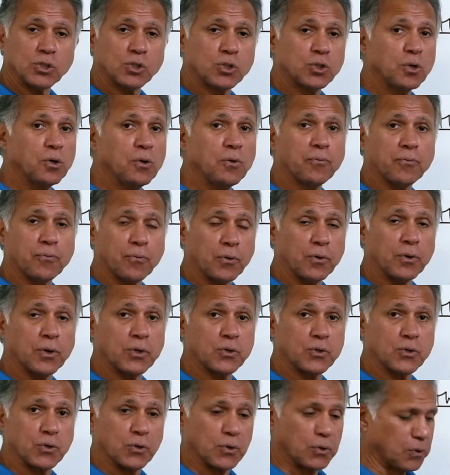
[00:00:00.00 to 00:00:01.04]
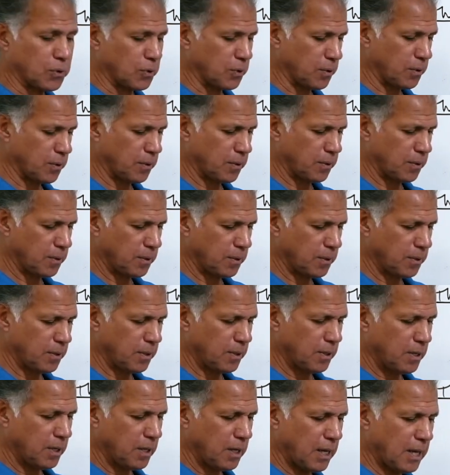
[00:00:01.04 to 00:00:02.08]
chew furniture,
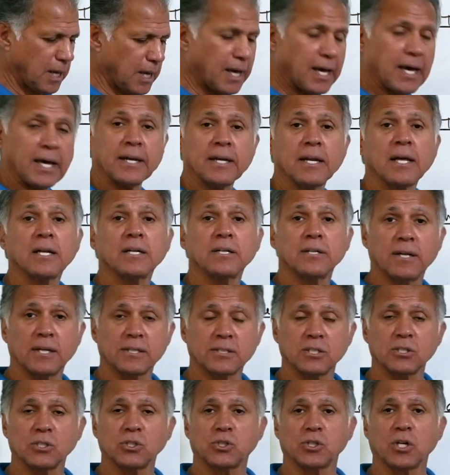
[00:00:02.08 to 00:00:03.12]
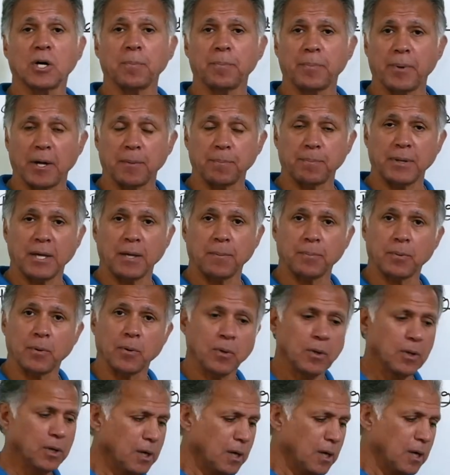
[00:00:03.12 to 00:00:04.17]
and doesn't jump on
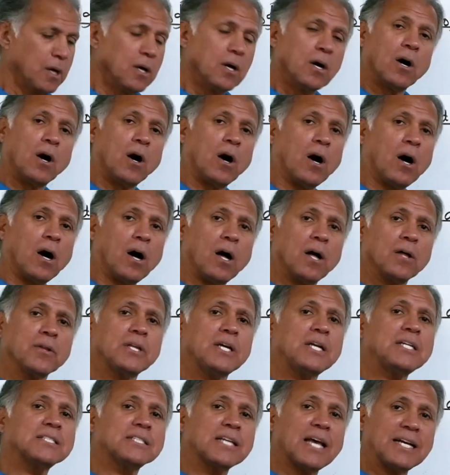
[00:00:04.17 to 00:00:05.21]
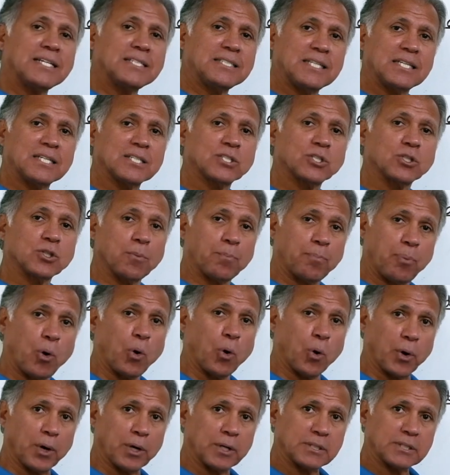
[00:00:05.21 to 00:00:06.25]
people. All these ideas
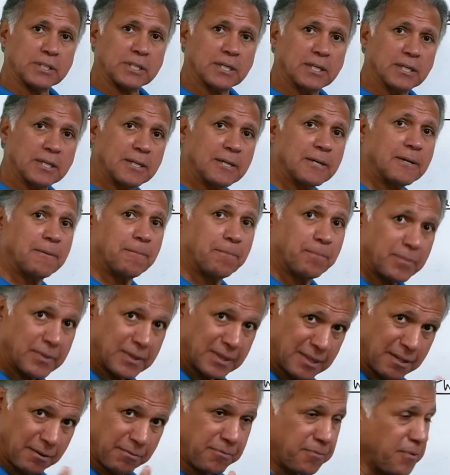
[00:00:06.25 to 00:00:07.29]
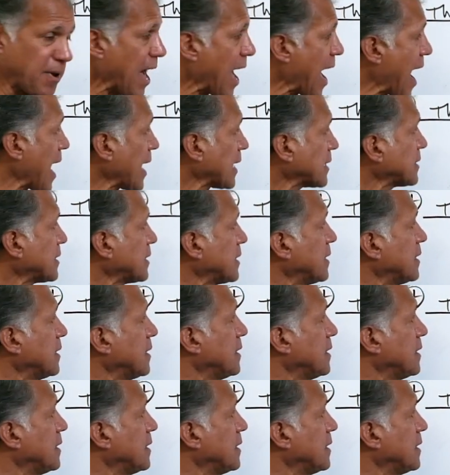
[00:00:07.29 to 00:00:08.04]
support the fact